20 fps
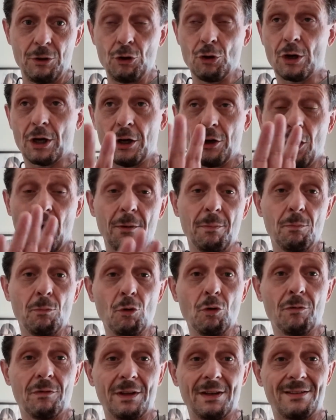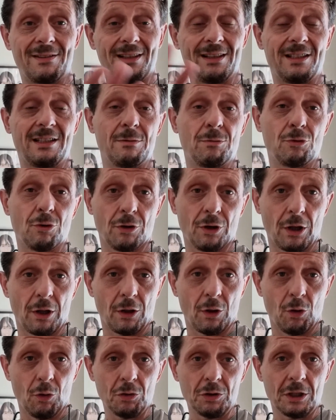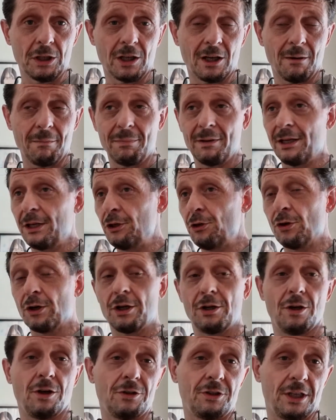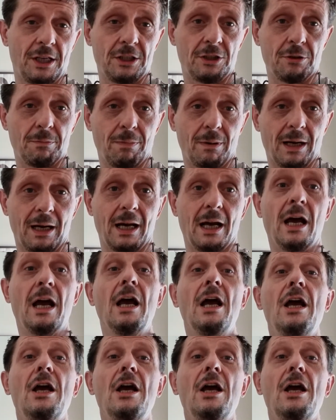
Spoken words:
you cannot move this system to another hosting company, you cannot change supplier,